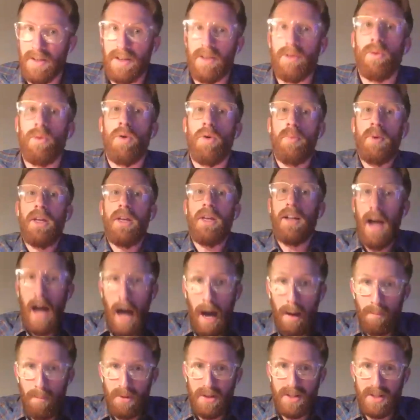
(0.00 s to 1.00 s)
It will be
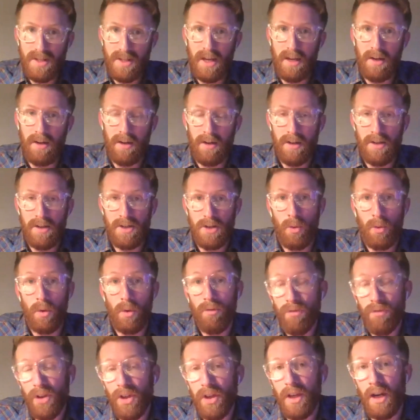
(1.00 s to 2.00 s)
compensated. And so we're
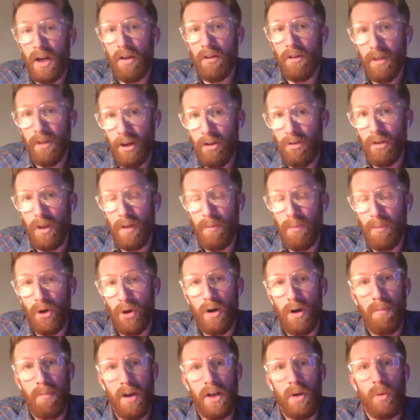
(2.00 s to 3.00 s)
really going to literally put
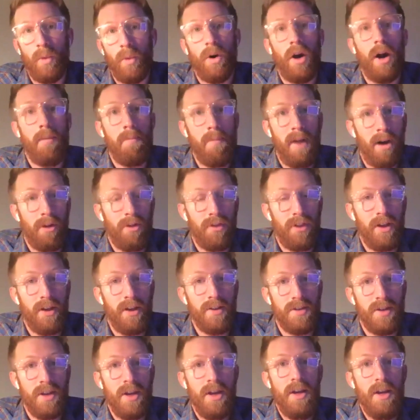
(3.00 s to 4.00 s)
our money where our mouth
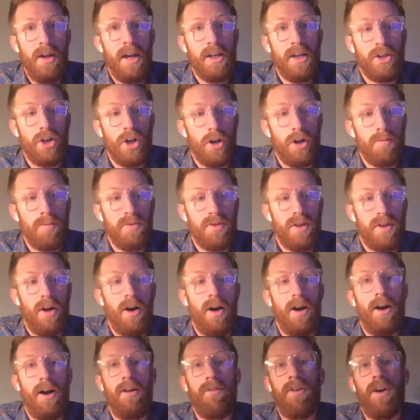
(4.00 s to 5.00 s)
is in terms
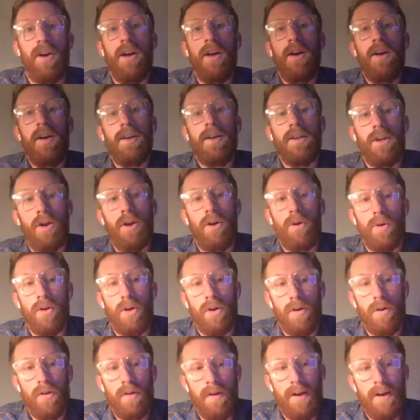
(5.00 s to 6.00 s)
of,
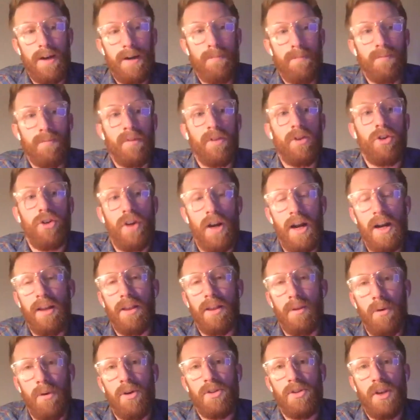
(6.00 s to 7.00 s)
creating
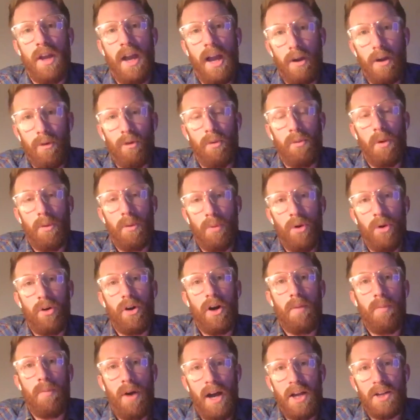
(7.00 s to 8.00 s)
the most equitable
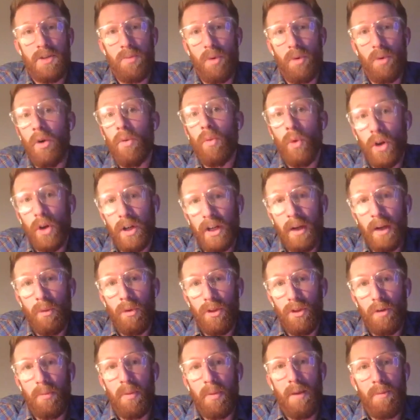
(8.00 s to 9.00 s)
program possible and working
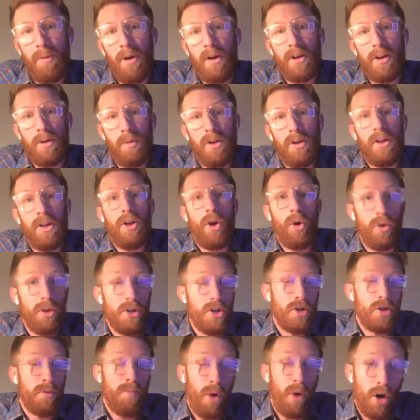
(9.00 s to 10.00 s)
with our BIPOC community
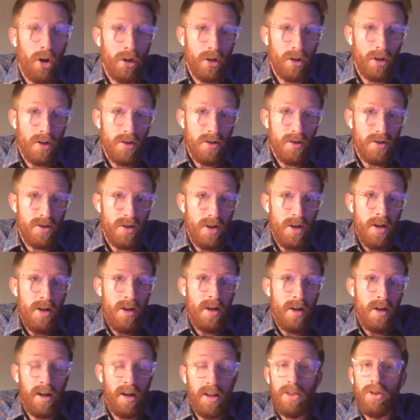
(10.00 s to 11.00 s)
coalition partners
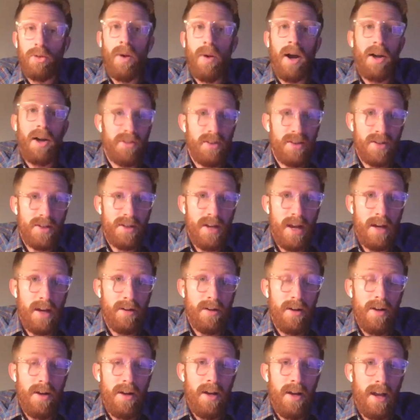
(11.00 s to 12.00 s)
throughout the state
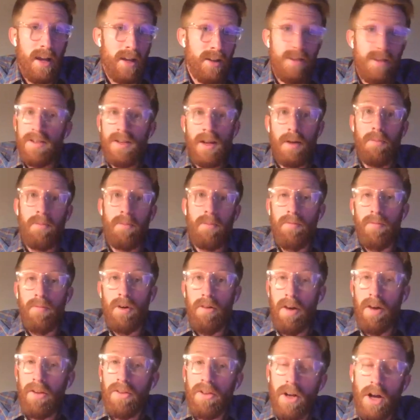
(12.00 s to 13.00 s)
and some
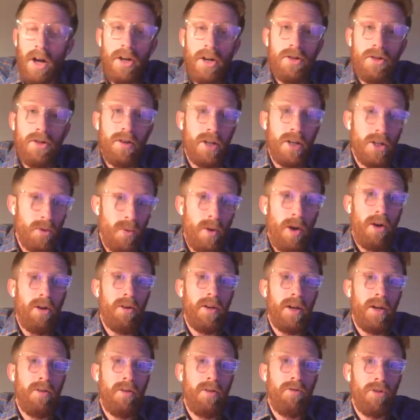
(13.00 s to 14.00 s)
around the country as well,
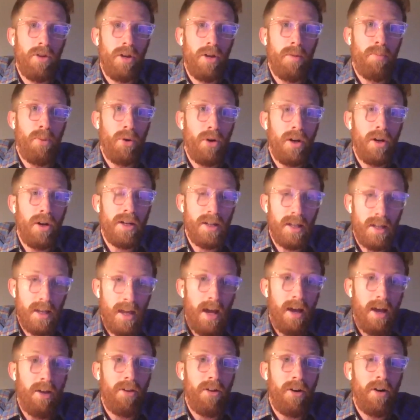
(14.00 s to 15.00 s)
and really putting
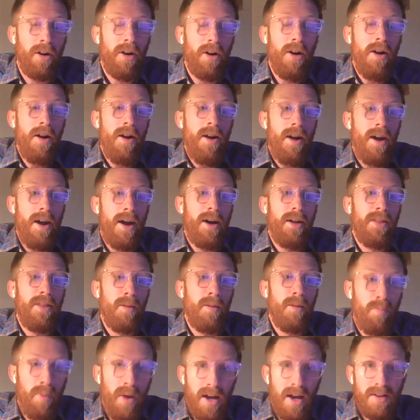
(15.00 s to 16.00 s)
together
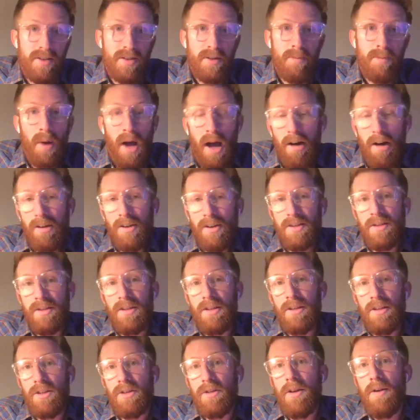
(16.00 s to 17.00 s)
the best
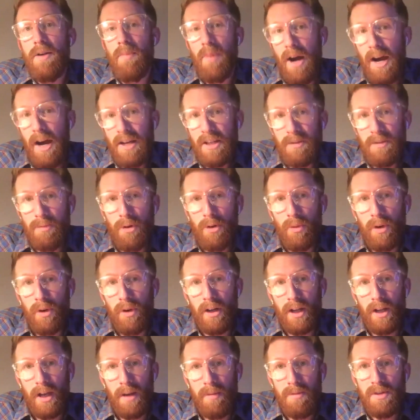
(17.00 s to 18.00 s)
policies possible when
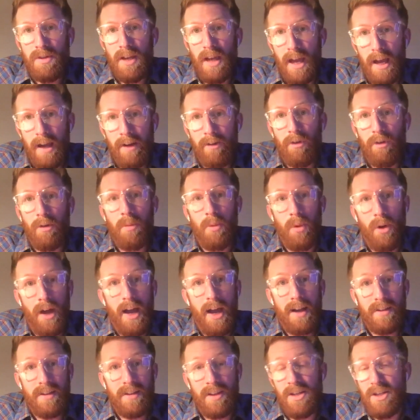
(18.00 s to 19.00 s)
it comes to equitable
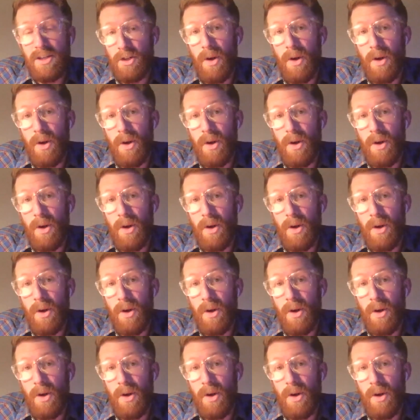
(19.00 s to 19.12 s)
access.